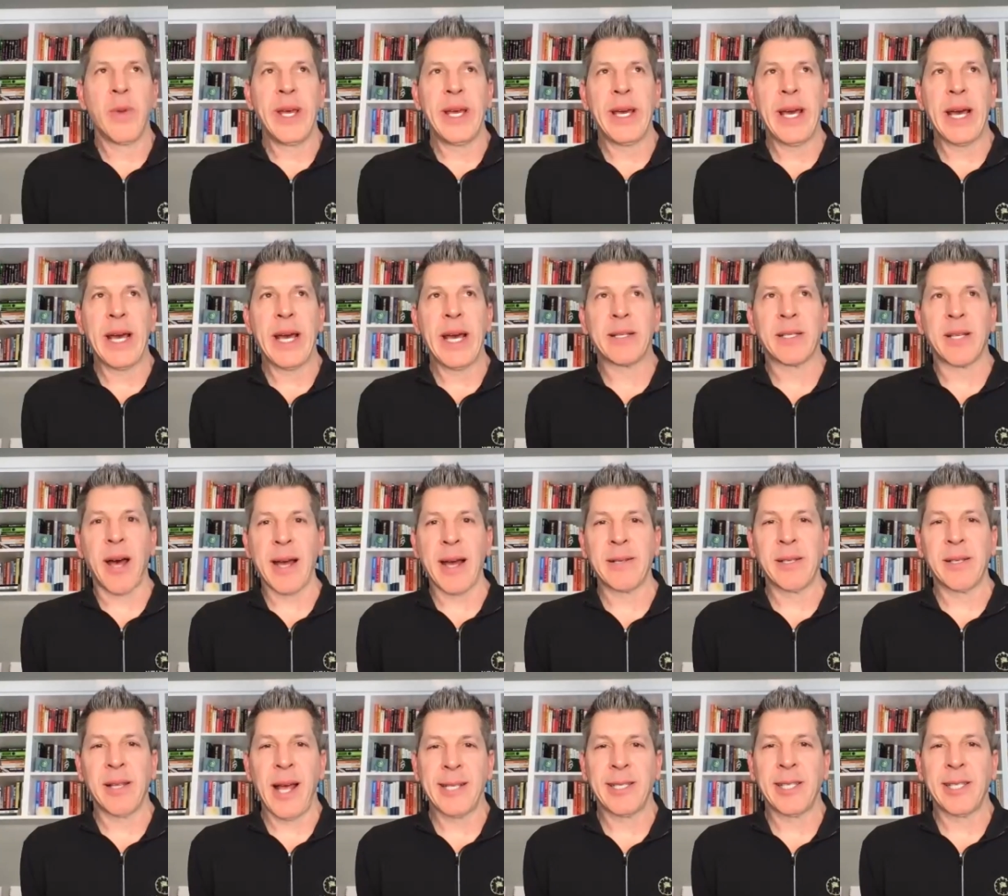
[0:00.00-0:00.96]
can we get
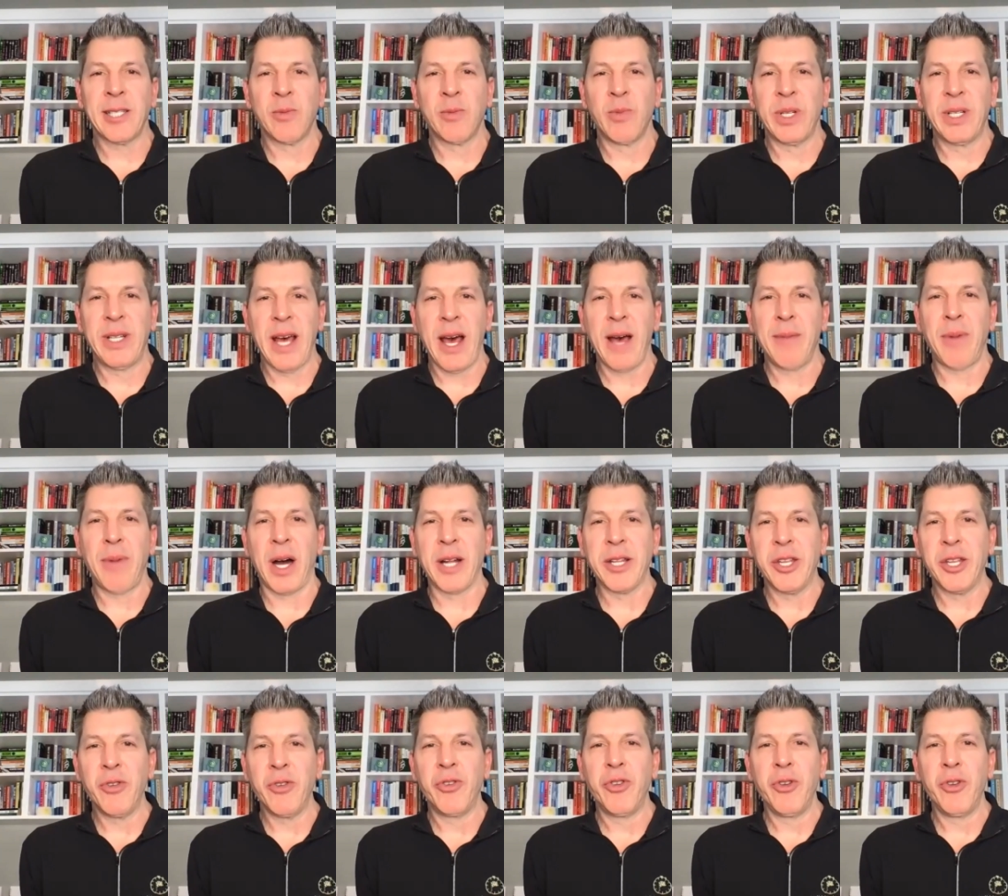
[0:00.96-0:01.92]
science lessons with Deb
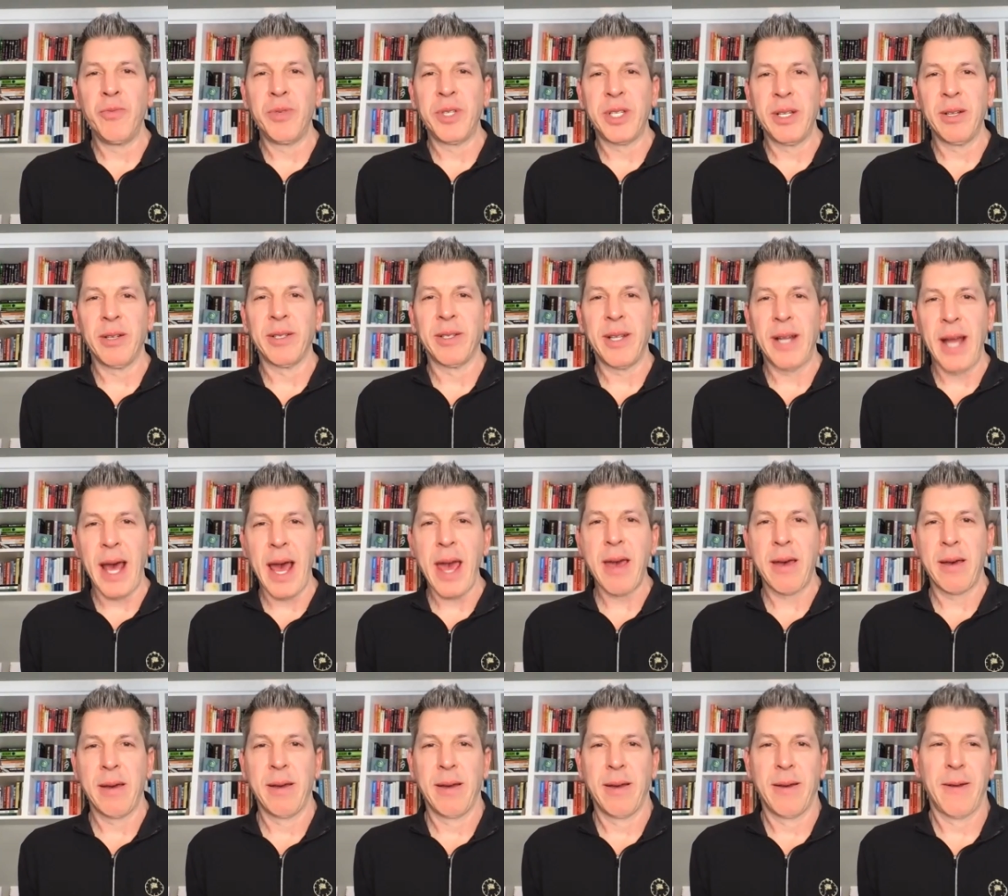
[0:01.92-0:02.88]
on YouTube still
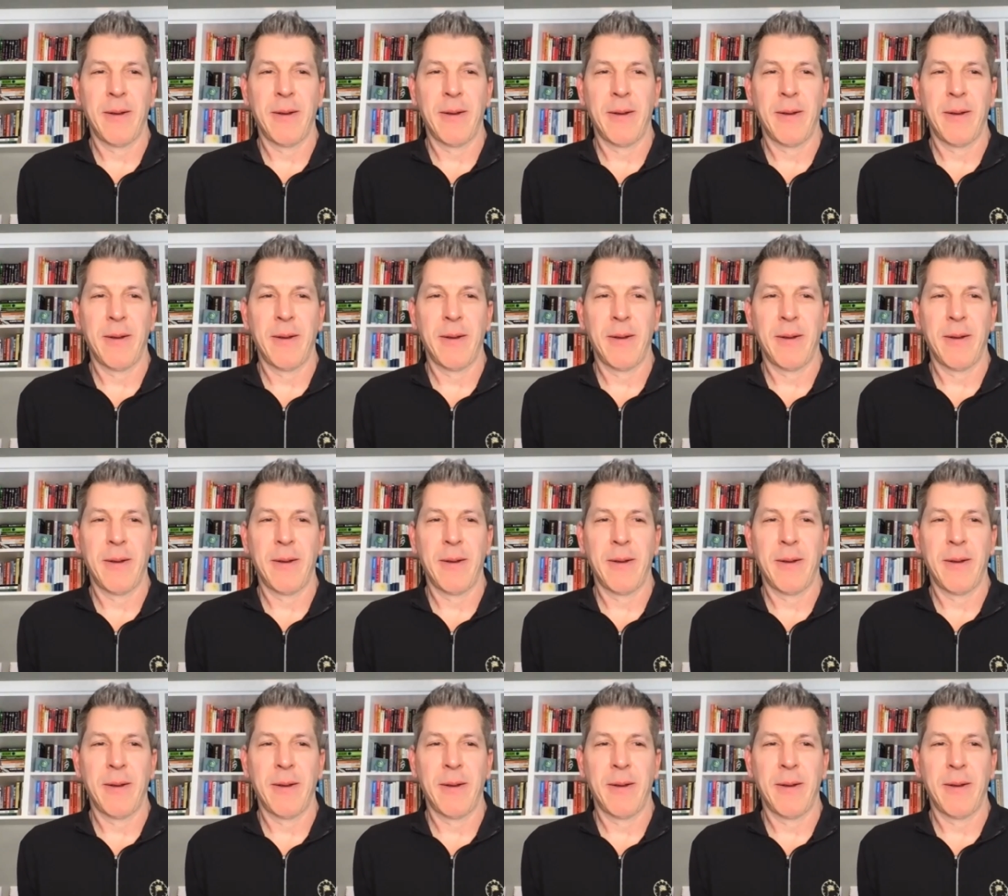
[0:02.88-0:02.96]
today?